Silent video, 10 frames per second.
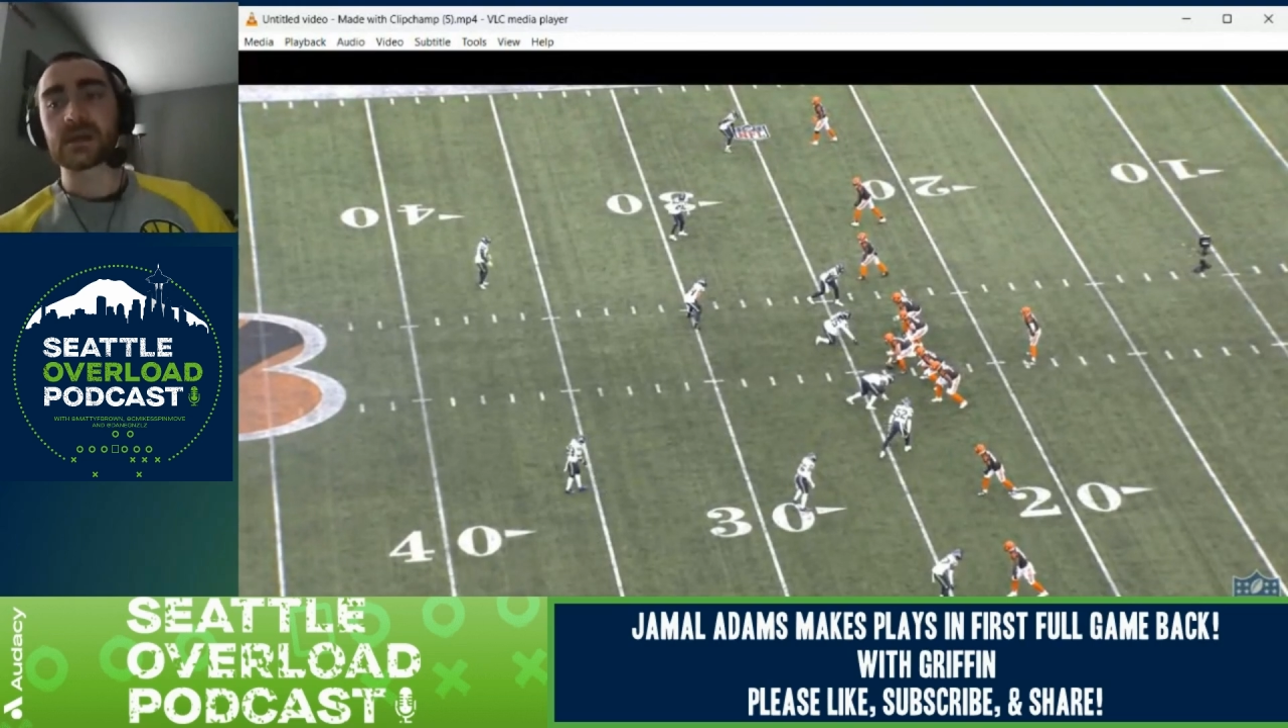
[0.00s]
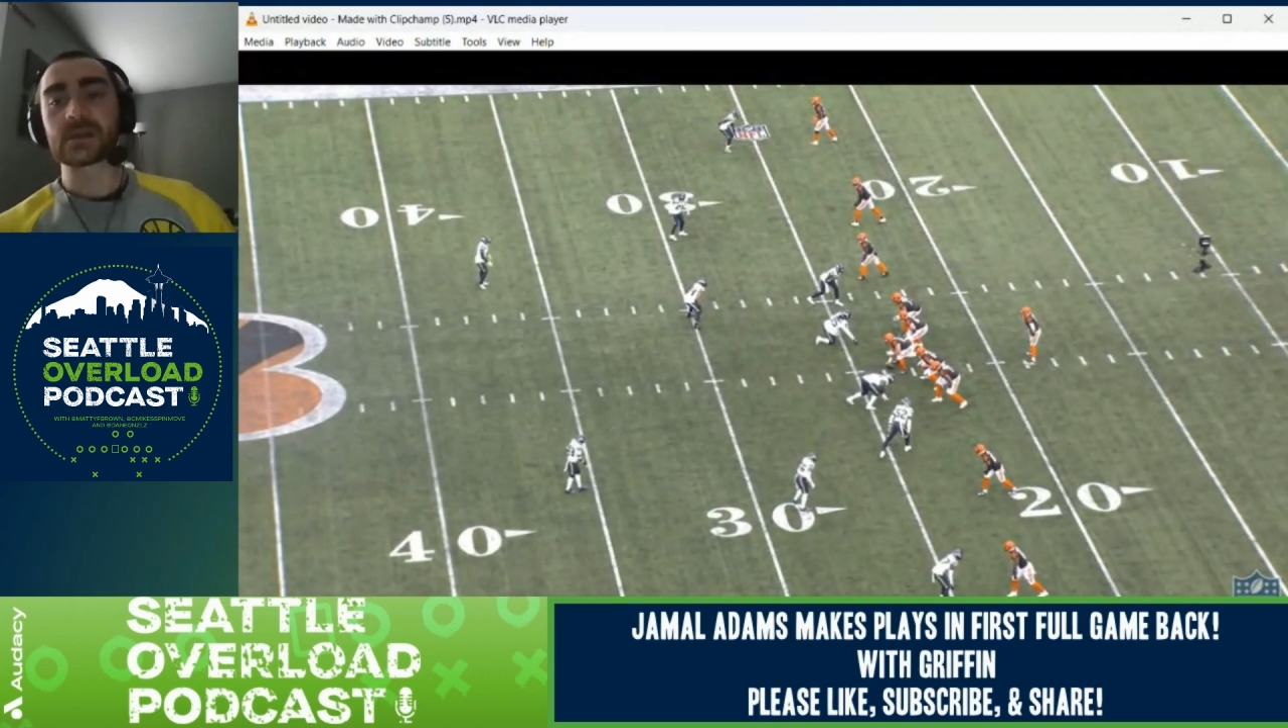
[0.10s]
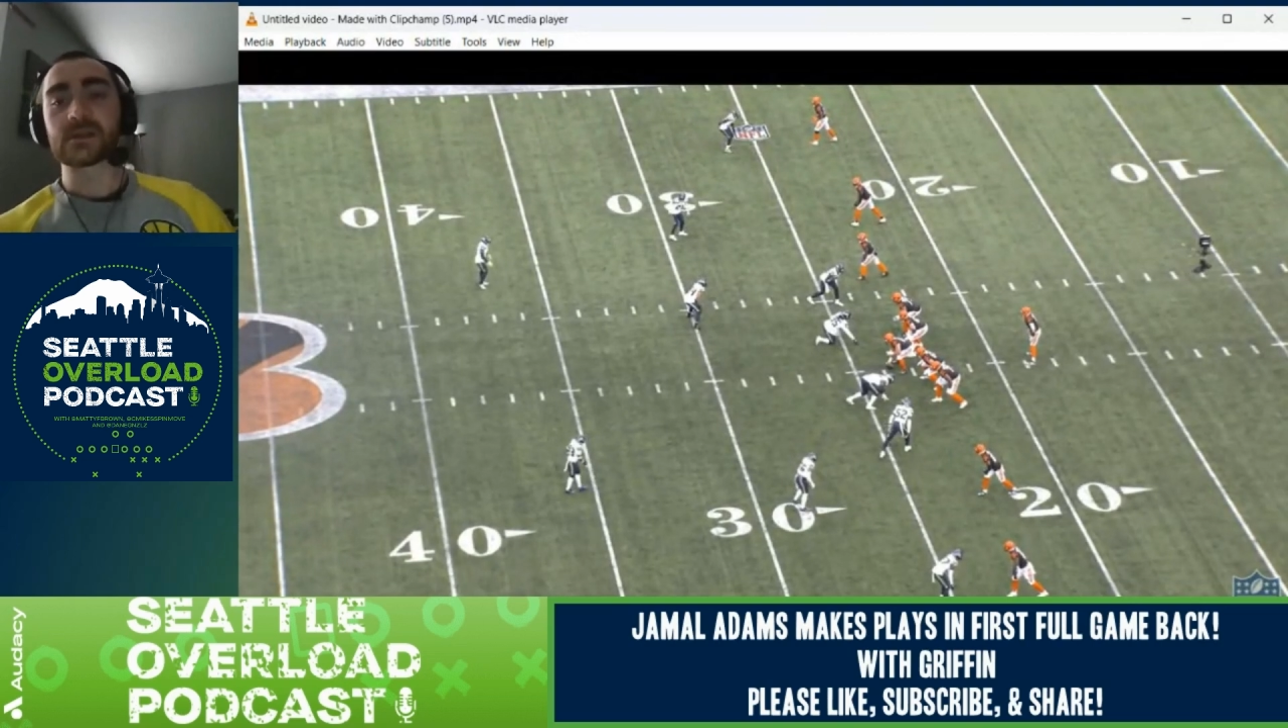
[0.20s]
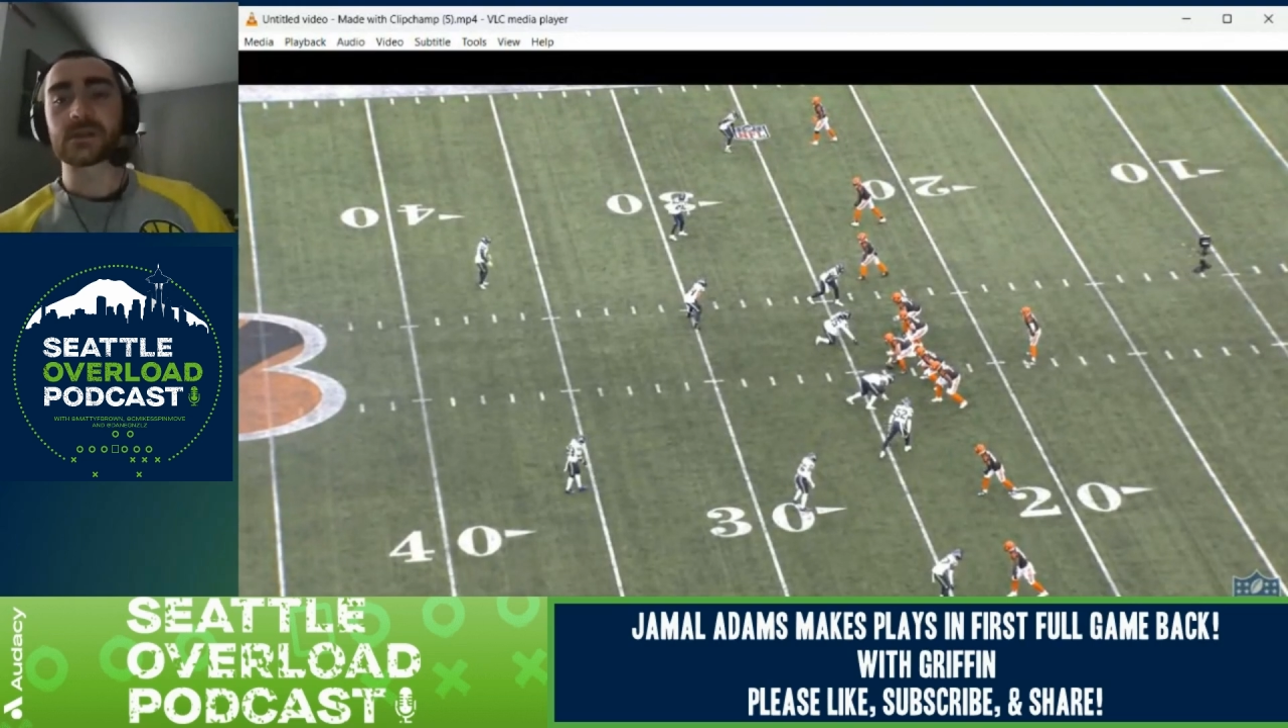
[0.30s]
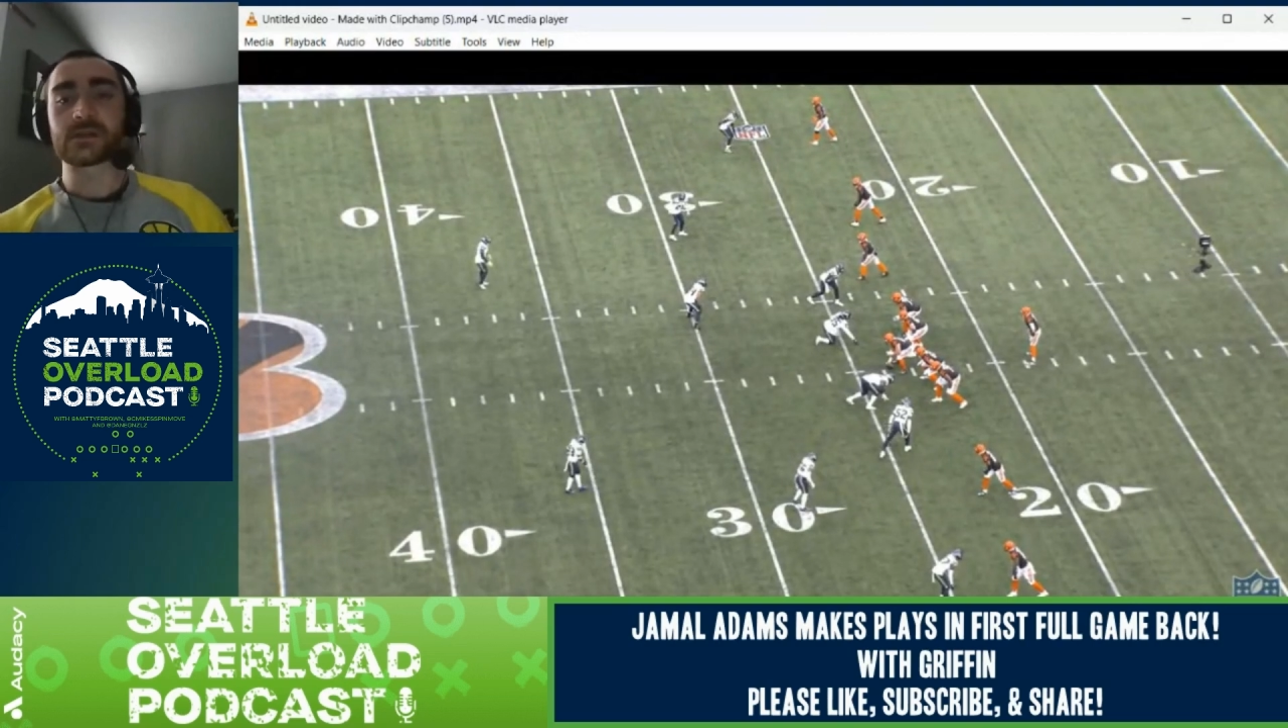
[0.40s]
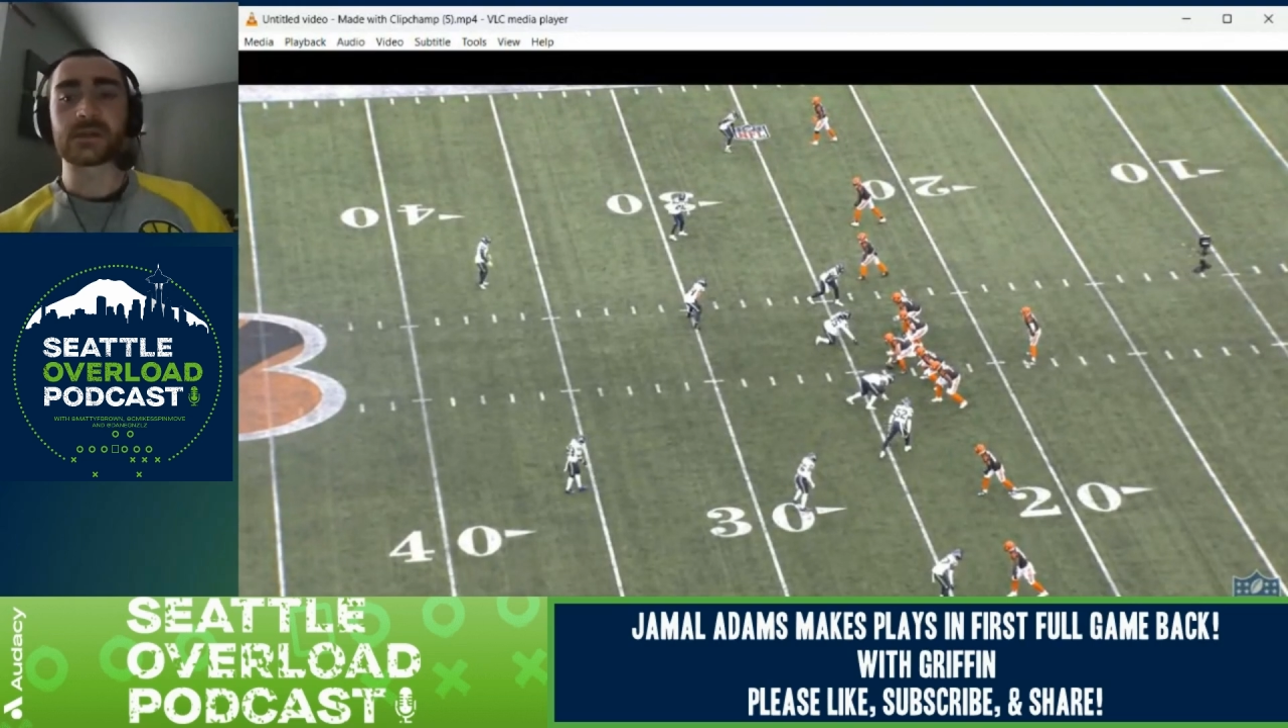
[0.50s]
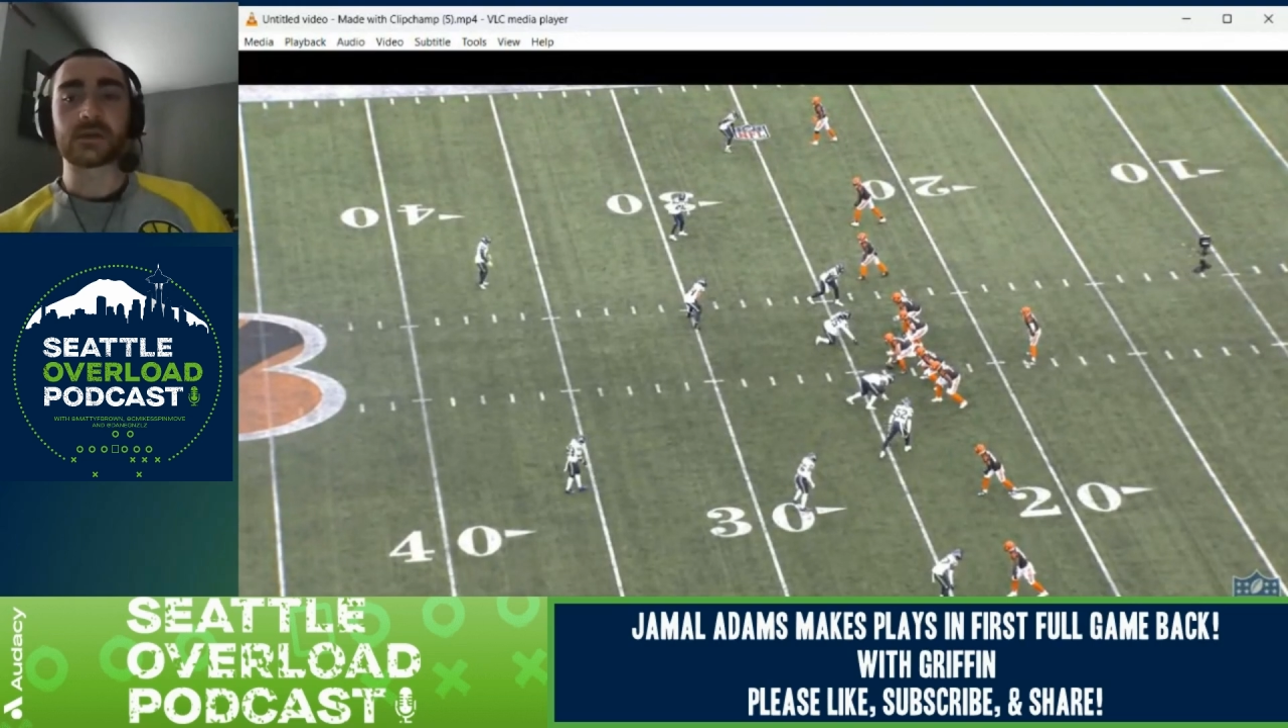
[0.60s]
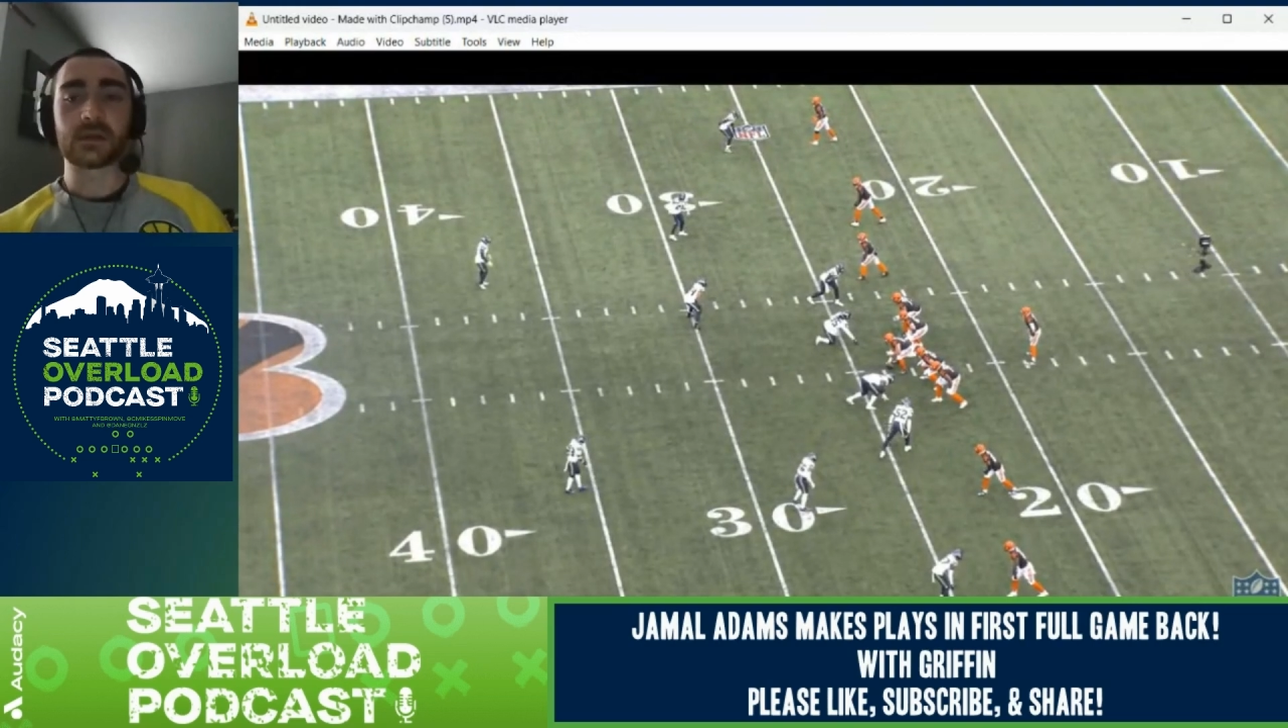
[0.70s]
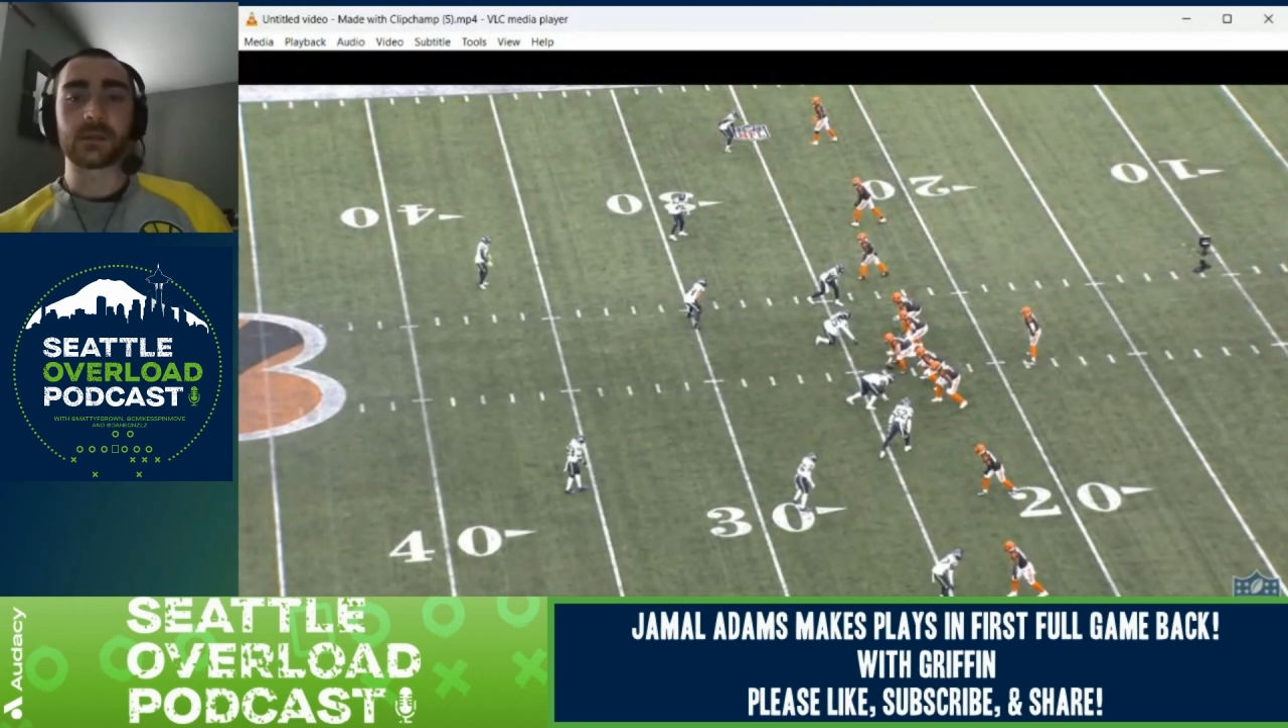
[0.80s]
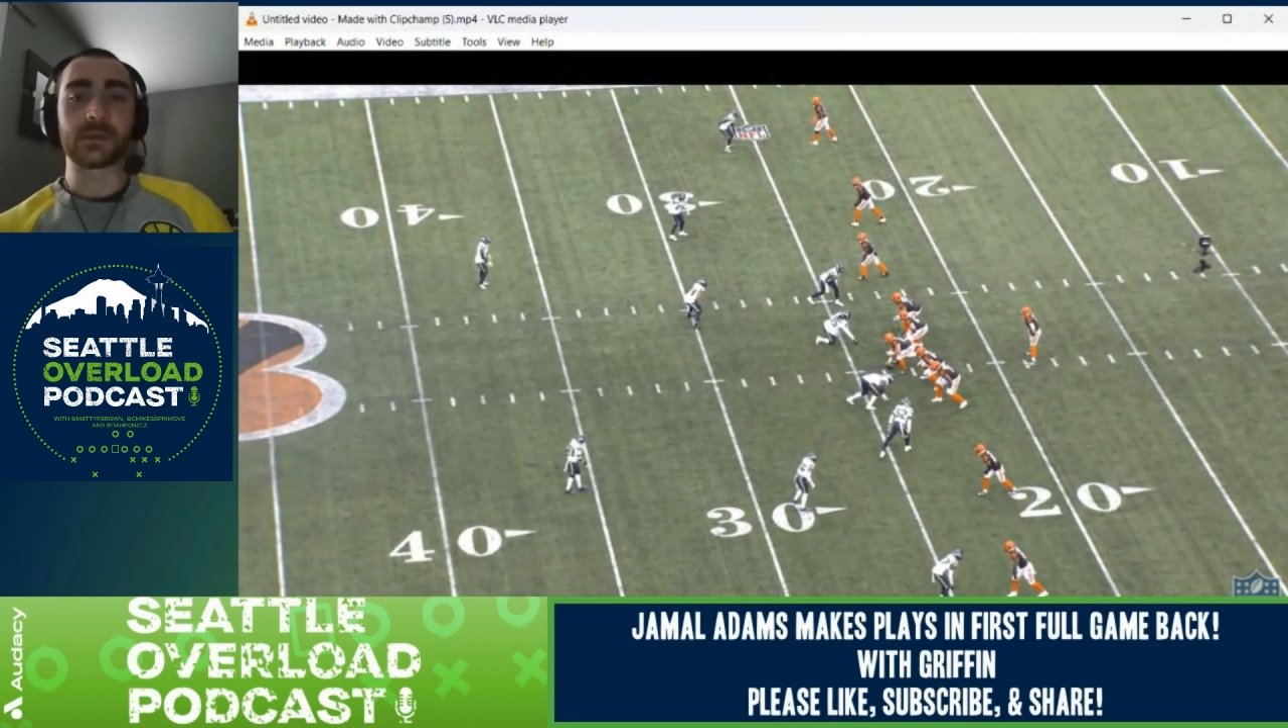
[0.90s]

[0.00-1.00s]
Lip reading: necessarily